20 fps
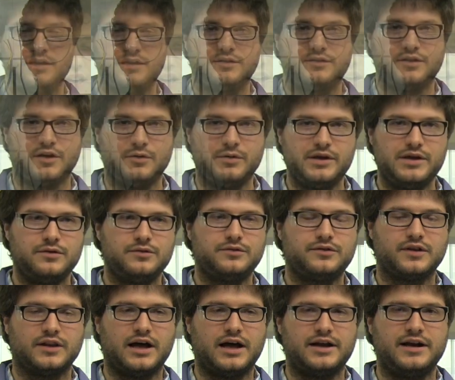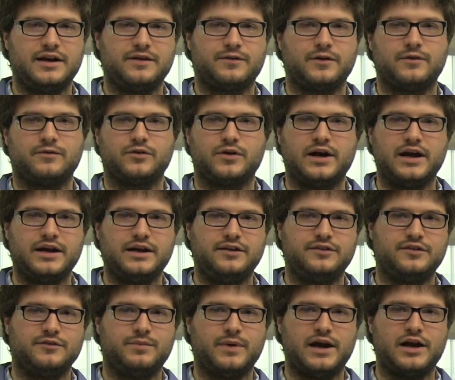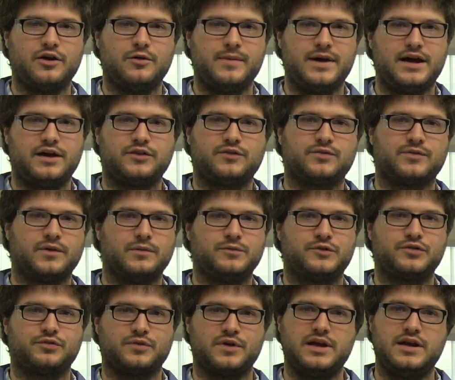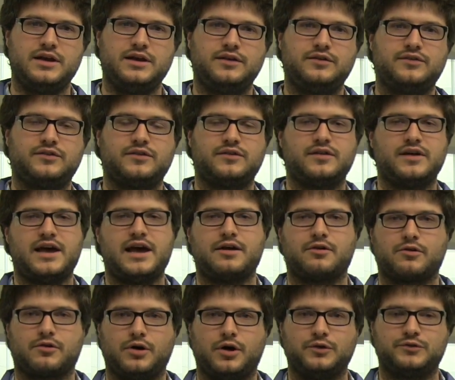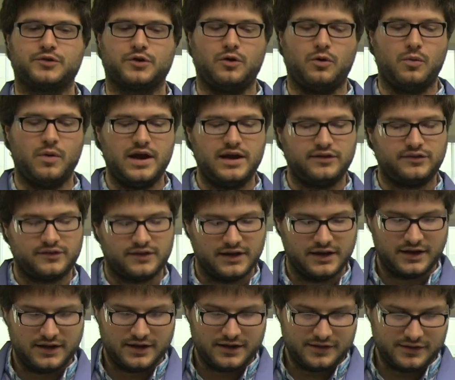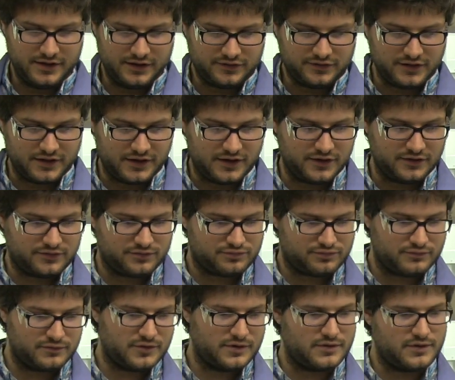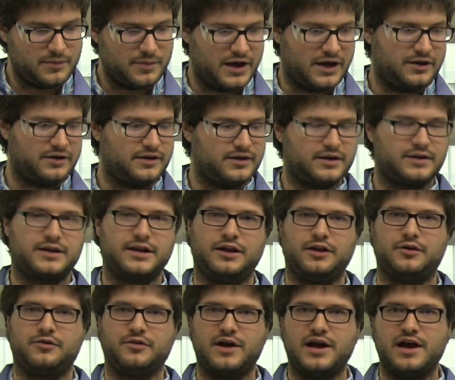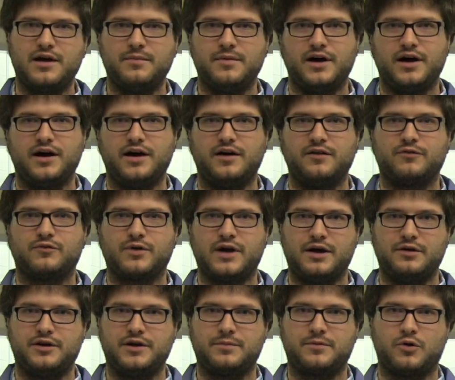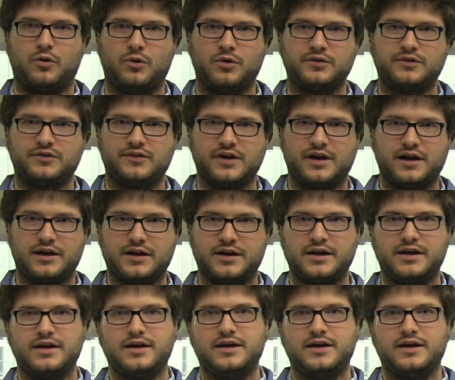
So we use a lot of different varieties of biomass, from trees to agricultural waste. This is about a kilogram of ground up corn stalk,